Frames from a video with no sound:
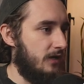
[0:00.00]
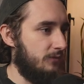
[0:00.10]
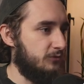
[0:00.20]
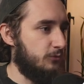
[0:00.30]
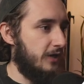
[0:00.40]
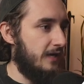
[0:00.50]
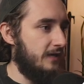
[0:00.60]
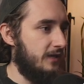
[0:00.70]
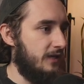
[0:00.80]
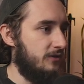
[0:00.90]
So we're
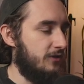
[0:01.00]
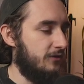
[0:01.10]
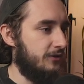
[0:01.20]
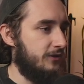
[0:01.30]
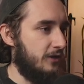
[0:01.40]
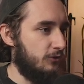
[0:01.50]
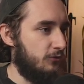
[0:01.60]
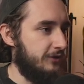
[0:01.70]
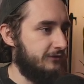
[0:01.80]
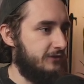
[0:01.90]
adding another GET
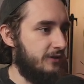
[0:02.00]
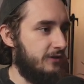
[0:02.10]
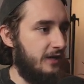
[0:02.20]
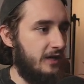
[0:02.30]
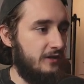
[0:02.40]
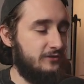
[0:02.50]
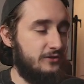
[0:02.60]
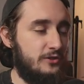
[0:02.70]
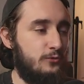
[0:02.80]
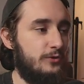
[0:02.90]
request here, and
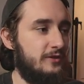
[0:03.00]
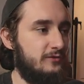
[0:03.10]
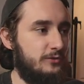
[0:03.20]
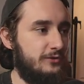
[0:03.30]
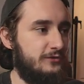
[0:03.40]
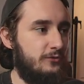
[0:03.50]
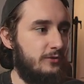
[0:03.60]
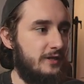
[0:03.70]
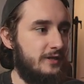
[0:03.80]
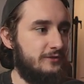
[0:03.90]
essentially what this one is
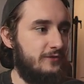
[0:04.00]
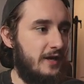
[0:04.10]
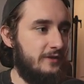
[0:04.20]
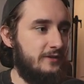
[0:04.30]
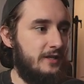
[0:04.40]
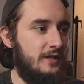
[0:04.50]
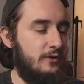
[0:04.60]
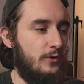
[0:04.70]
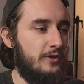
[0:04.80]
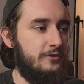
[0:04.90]
doing is
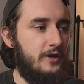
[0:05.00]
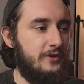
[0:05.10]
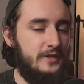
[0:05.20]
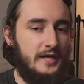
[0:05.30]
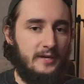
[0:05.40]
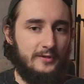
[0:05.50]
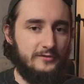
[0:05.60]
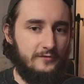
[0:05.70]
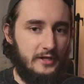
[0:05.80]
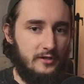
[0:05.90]
validating whether or not the name
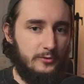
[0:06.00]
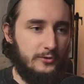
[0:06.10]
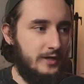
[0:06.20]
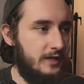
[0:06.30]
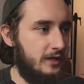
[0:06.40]
is available.